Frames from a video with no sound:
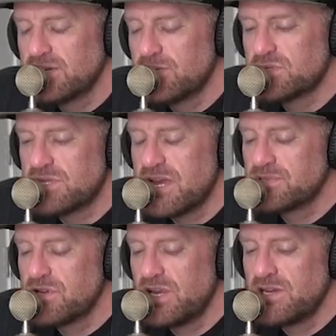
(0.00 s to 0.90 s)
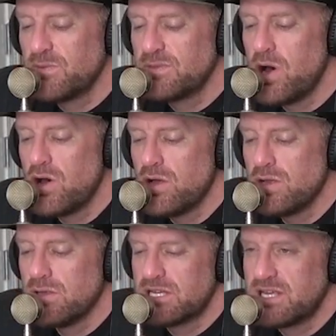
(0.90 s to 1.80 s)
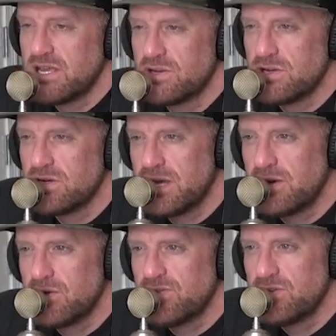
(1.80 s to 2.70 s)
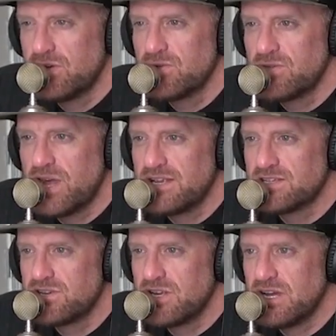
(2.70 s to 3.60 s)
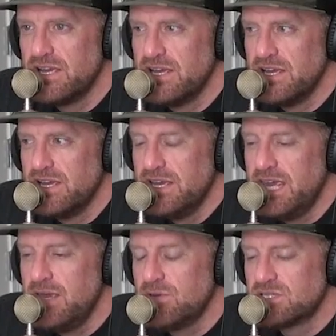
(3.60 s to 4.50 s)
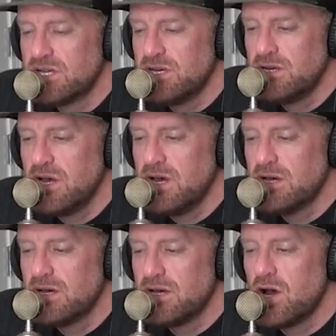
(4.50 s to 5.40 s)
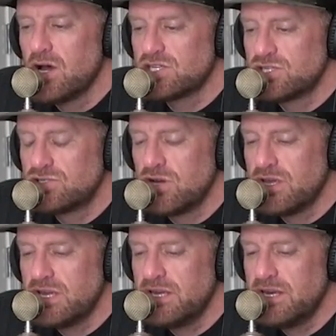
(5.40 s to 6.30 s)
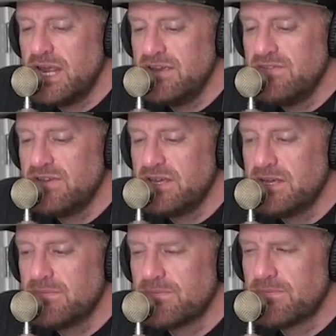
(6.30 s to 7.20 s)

It was the episode I did with Paul DeGelder. I don't know if you know who that is or not. He was a Australian Navy.